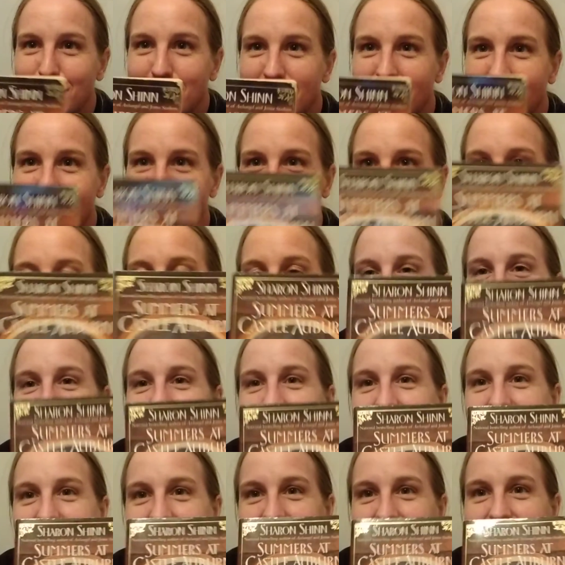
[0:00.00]
knocking that over,
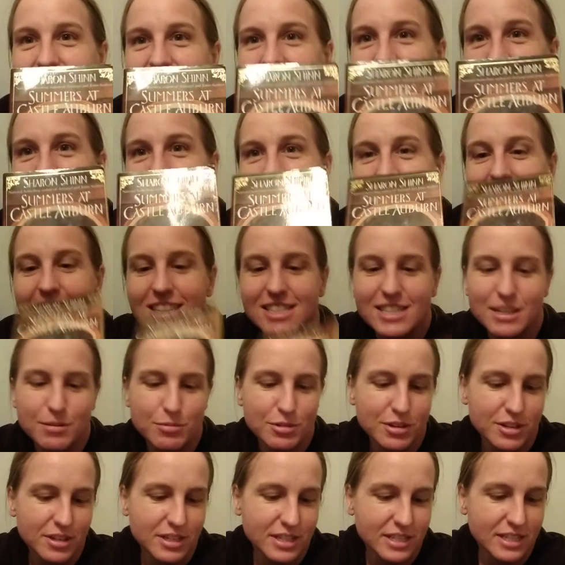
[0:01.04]
aren't you?
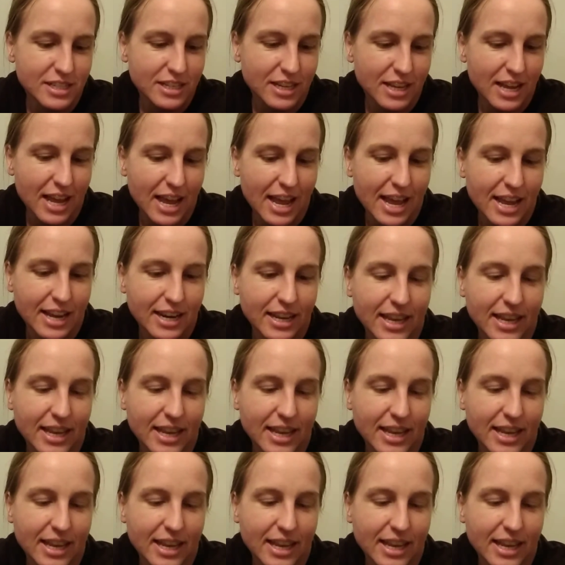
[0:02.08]
Summers at